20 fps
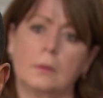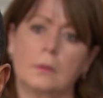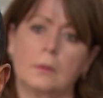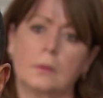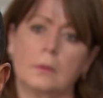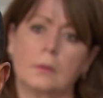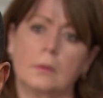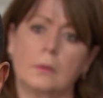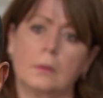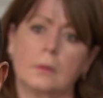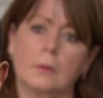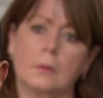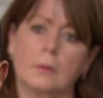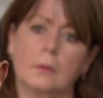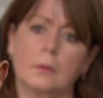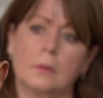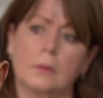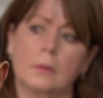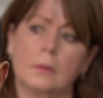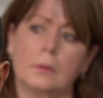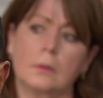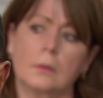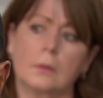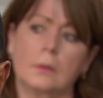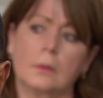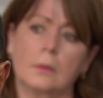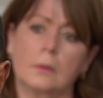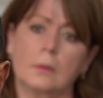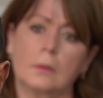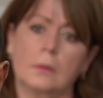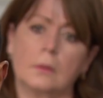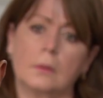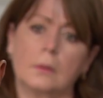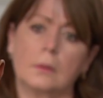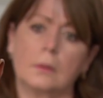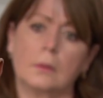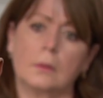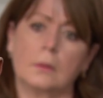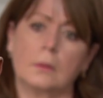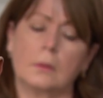
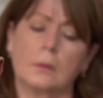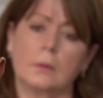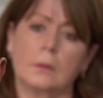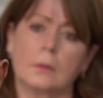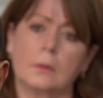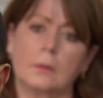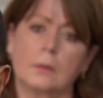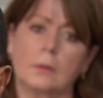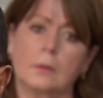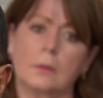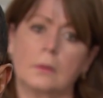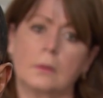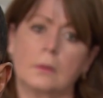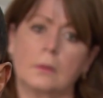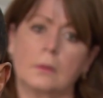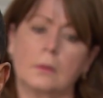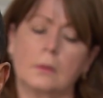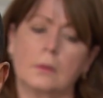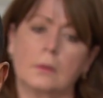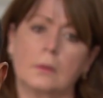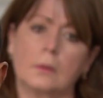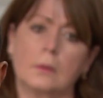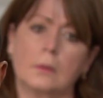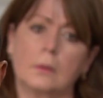[no speech]